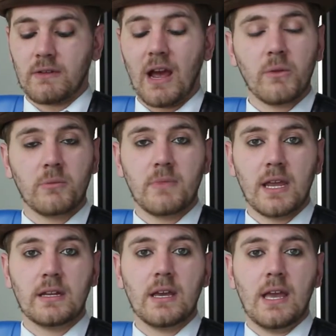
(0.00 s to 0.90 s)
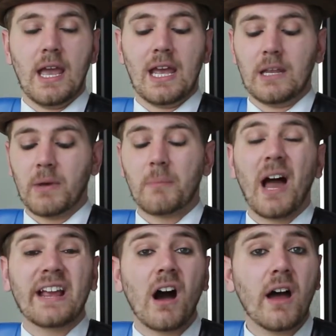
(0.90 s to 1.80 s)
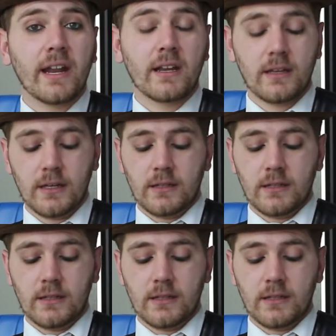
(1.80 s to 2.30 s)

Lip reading: how they're made, and they've become iconic.